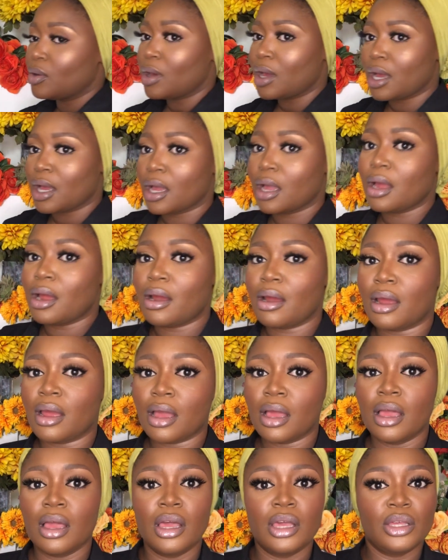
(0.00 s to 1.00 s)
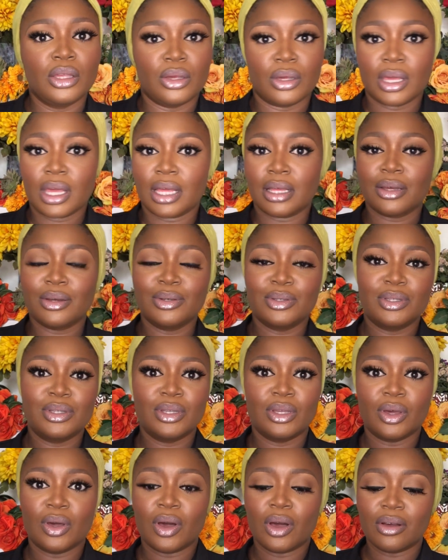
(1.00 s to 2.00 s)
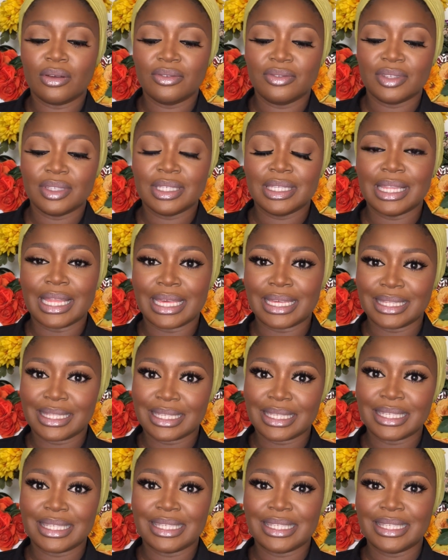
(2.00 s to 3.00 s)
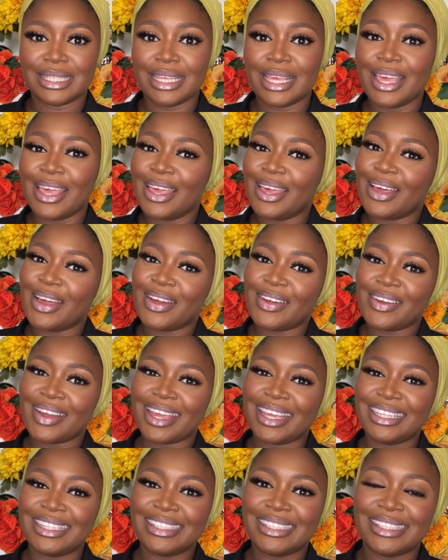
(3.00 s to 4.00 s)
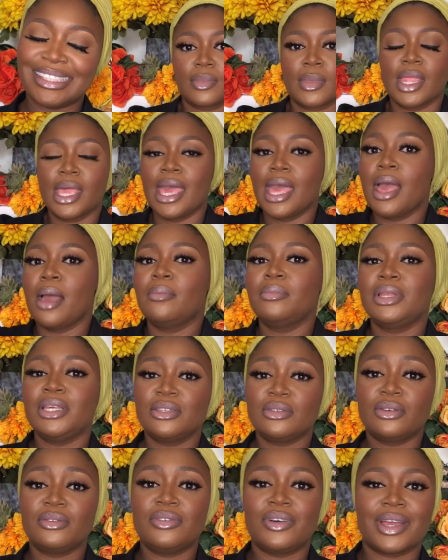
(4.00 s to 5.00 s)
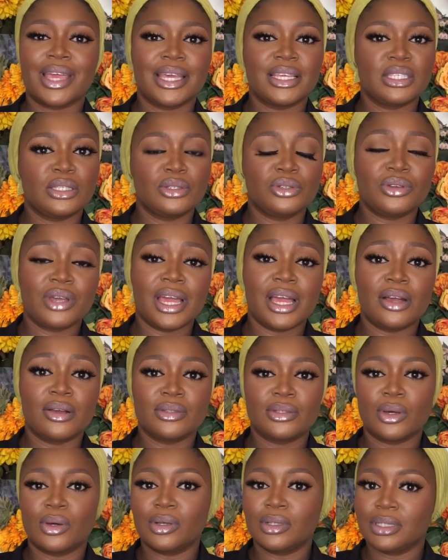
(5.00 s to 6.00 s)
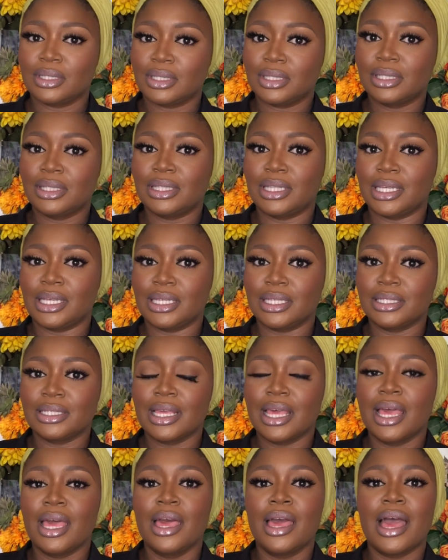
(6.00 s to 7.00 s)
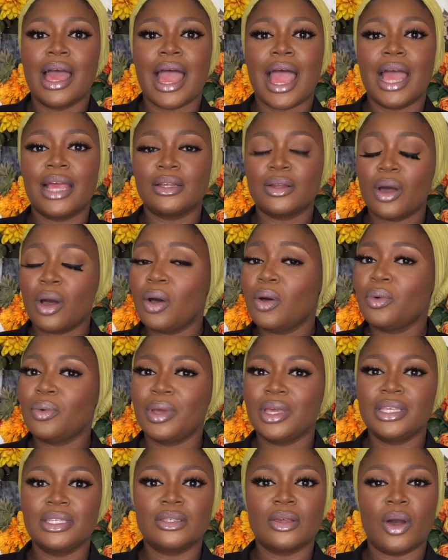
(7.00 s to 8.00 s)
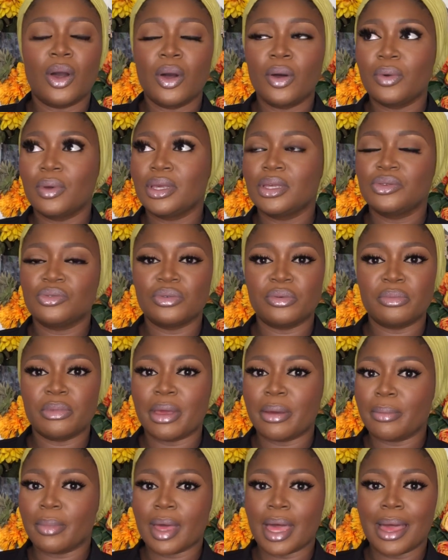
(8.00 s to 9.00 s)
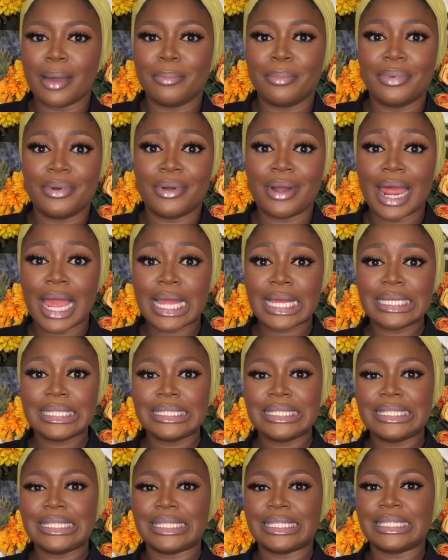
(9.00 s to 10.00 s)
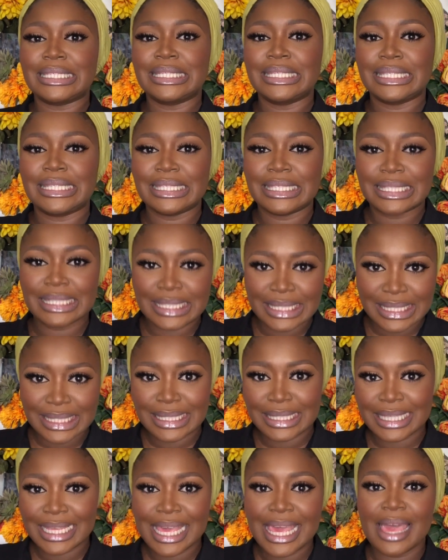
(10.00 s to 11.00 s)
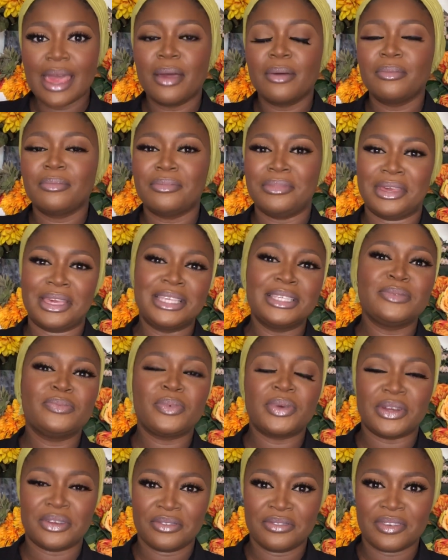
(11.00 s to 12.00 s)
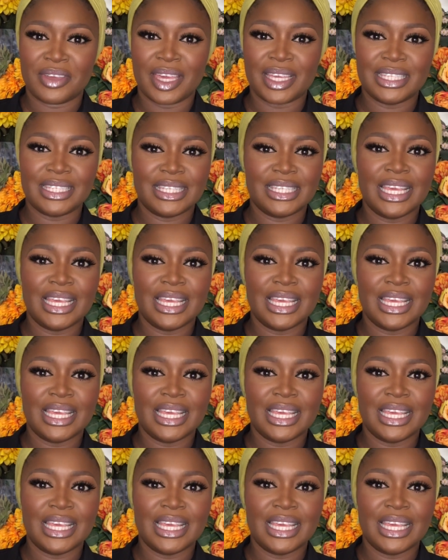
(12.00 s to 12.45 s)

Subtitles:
your ankara, you can go to your office like this. All right, please don't forget to try out all these things, and always remember, practice makes perfect.